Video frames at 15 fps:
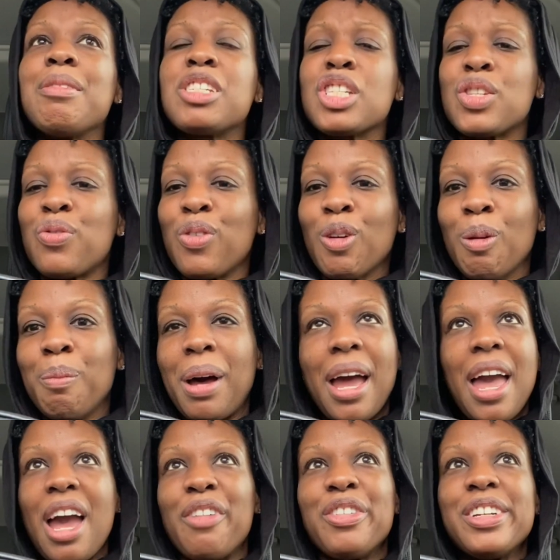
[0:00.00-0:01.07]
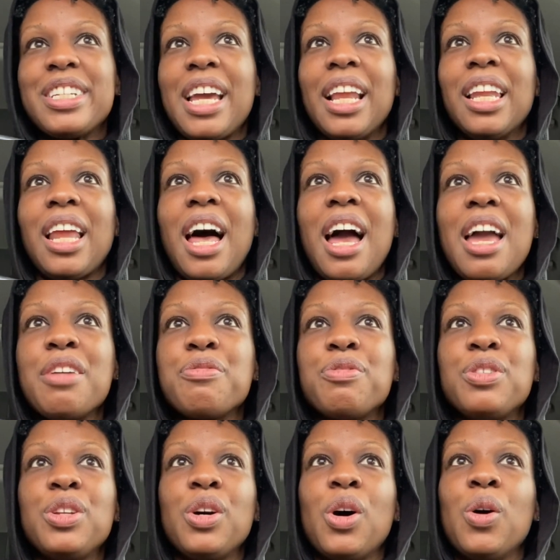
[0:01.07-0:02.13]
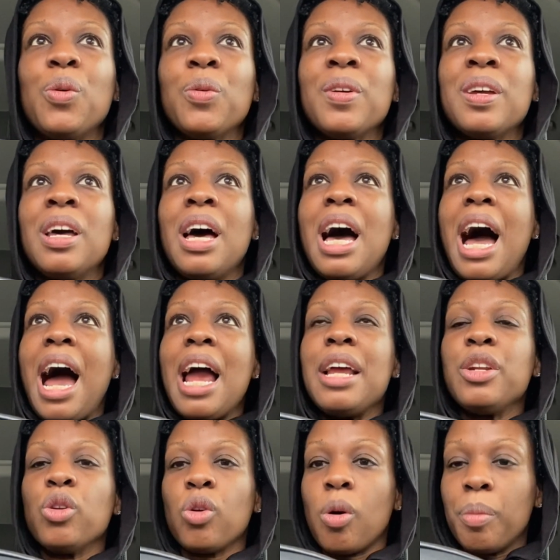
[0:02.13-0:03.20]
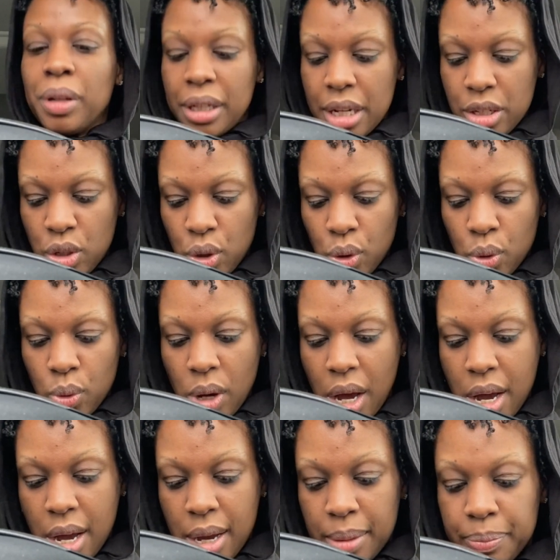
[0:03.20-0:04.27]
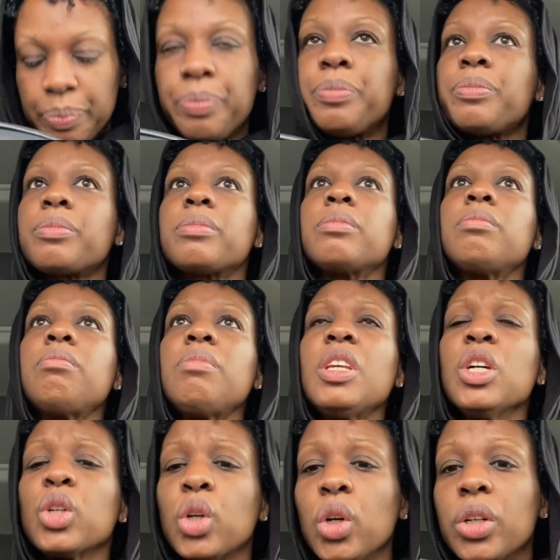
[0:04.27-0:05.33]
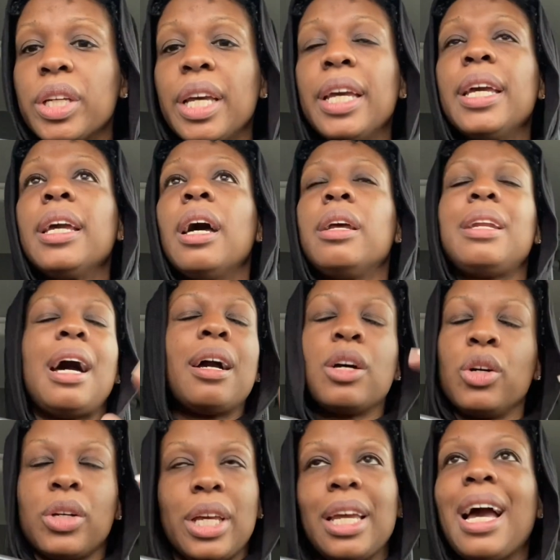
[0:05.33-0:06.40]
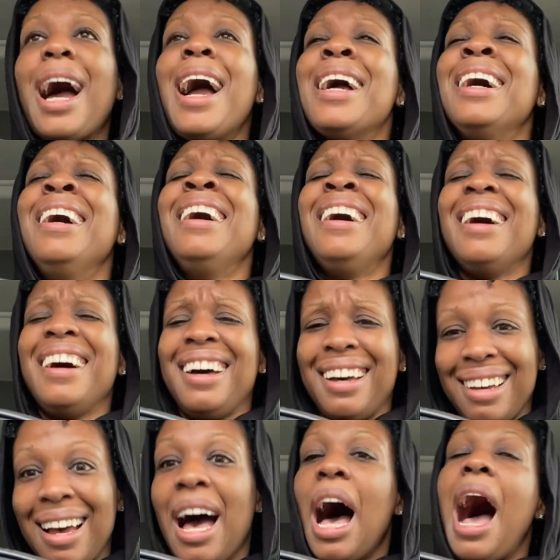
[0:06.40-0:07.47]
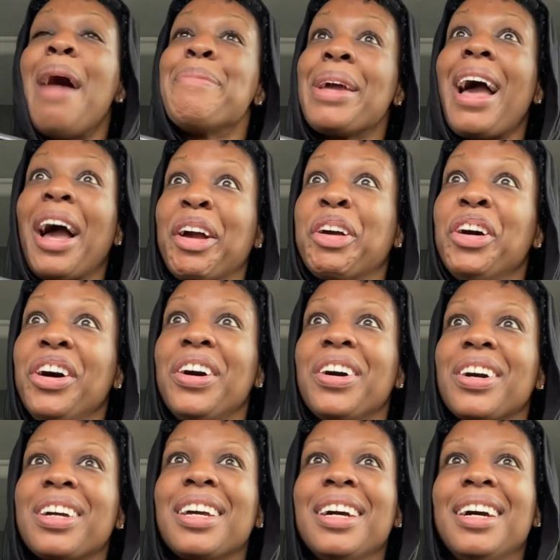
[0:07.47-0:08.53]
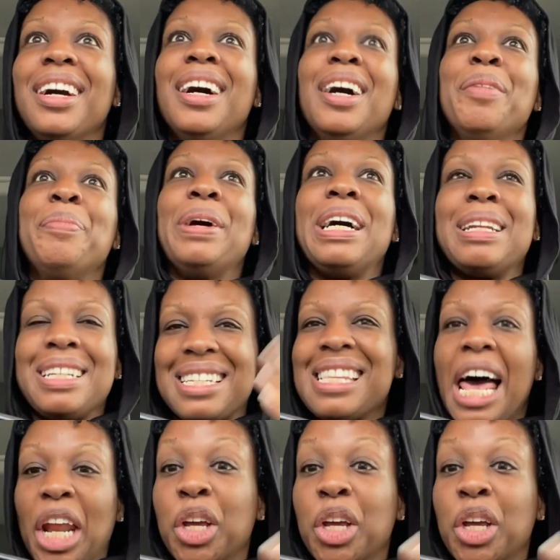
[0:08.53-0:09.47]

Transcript: just film my everyday life. I normally do not cooking. I mean, I cook, but it's not a